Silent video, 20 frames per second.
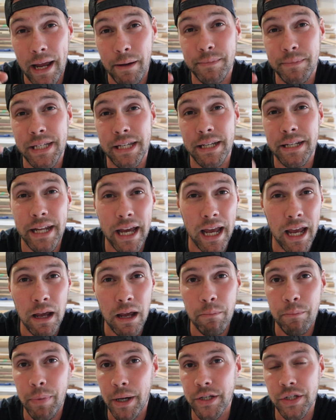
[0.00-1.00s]
am
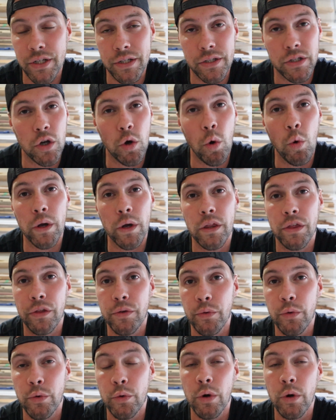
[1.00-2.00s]
today by just going
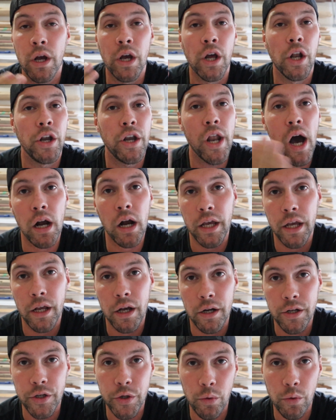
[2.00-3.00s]
through knocking
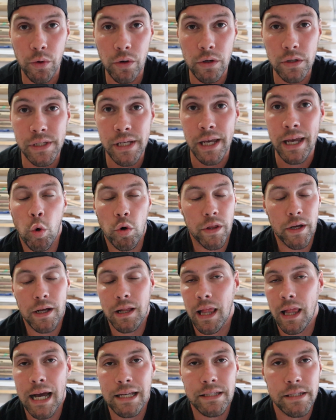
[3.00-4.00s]
on doors or the
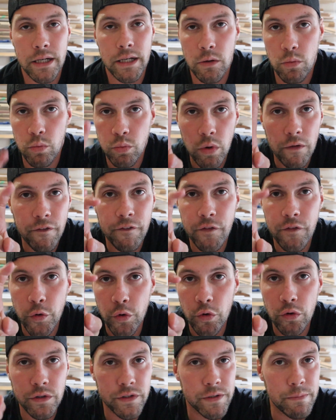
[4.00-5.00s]
classic
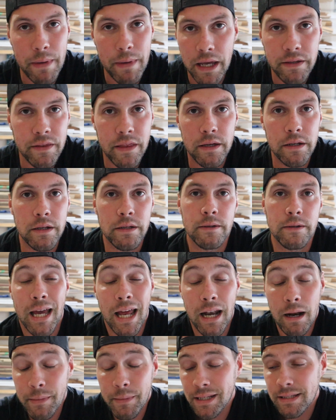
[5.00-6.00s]
referrals method.
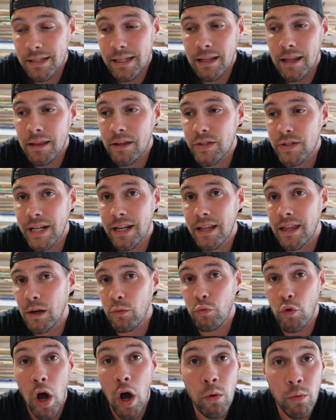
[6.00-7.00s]
And I'm not saying that there's
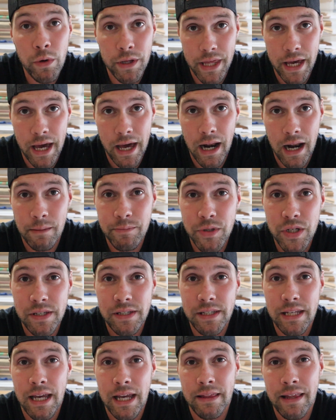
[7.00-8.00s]
anything wrong with that. I'm
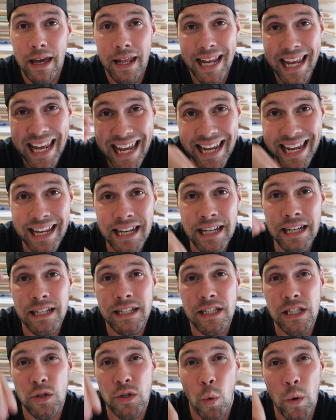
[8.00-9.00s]
just saying that
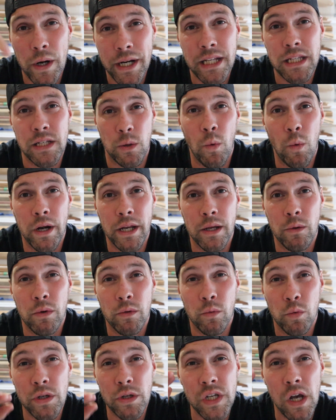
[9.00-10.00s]
in 2020,
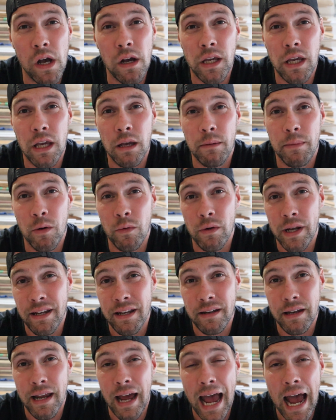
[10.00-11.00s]
when we're talking about
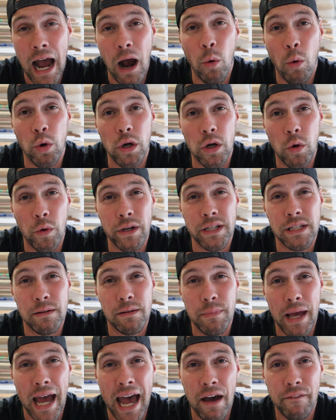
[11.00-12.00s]
how we're going
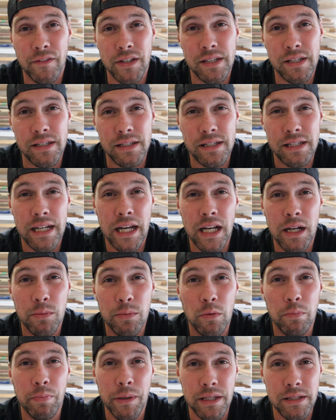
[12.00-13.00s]
to have a
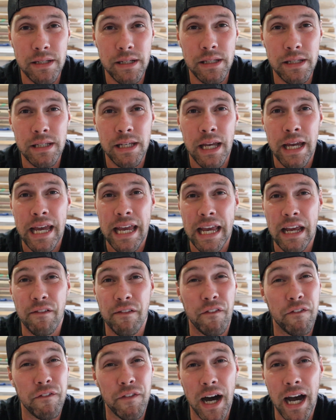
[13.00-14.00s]
sustainable business in
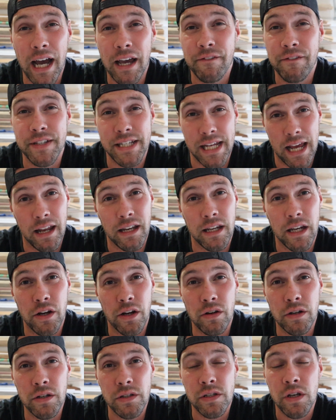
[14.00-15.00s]
5-10
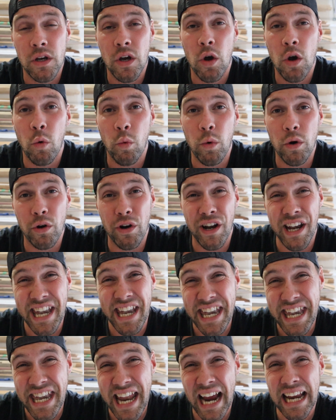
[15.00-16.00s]
years, where
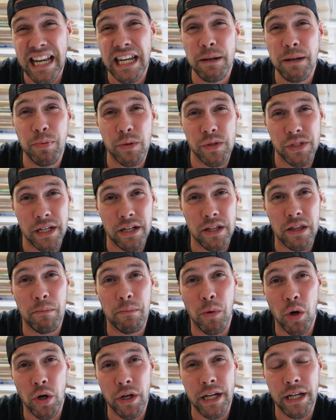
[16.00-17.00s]
90% of the
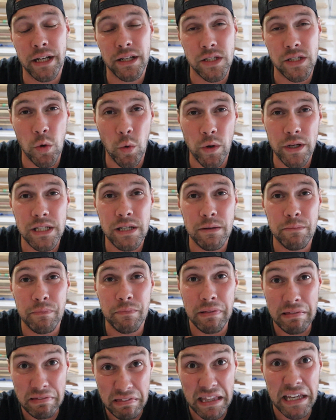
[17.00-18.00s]
market is going to
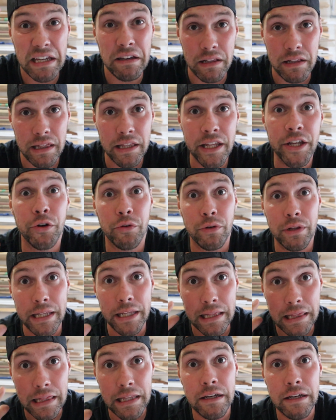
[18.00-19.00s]

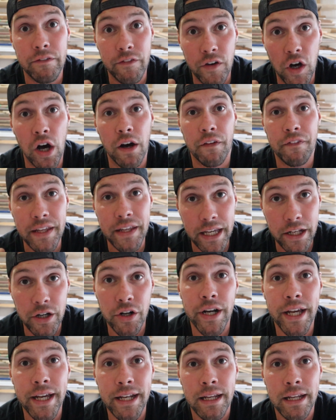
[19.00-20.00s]
literally live on the
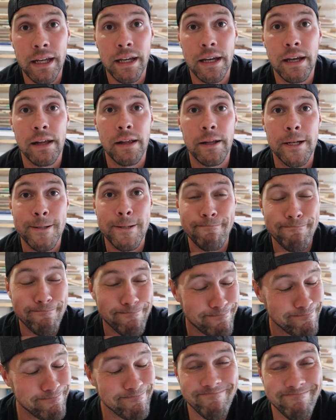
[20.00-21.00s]
internet,
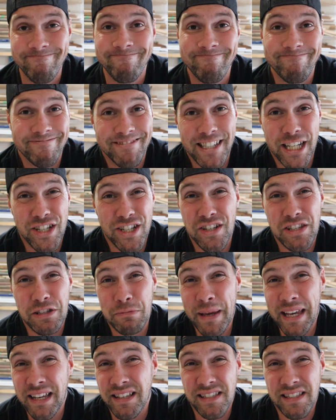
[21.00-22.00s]
it
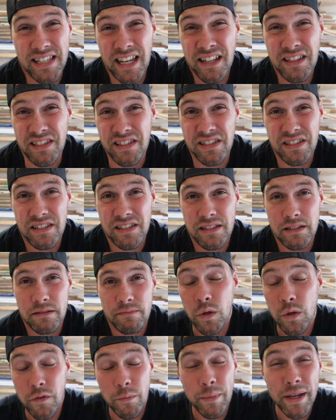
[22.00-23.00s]
just makes sense.
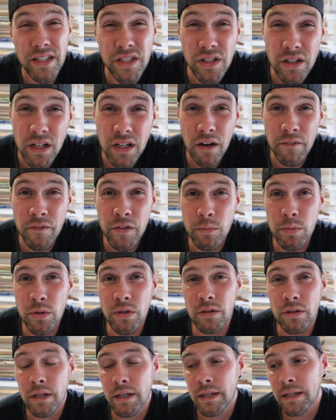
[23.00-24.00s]
So if it makes you
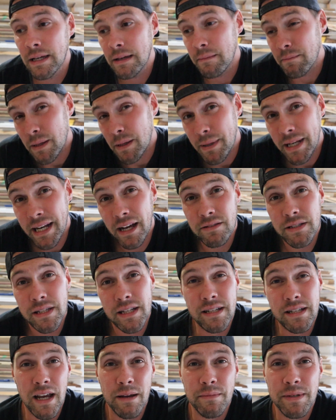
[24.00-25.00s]
uncomfortable, maybe now's
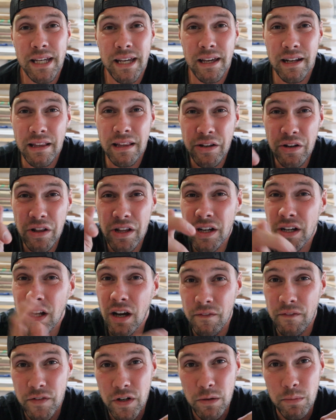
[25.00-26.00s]
the time to get a little
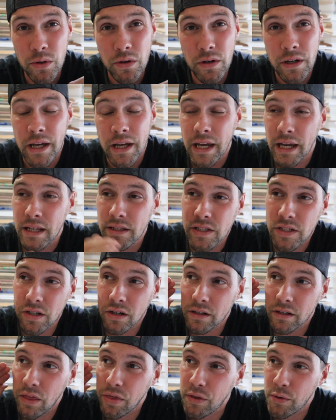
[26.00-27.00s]
uncomfortable and
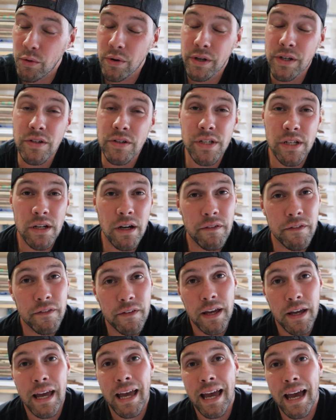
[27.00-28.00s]
start throwing your
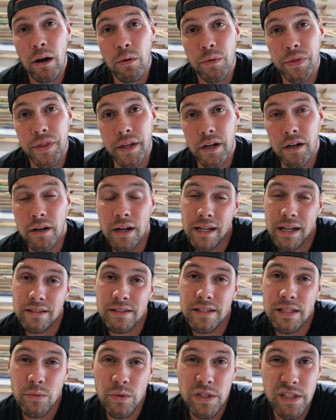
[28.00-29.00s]
stuff out there and
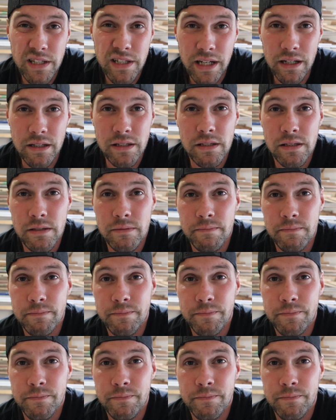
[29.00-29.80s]
see what sticks.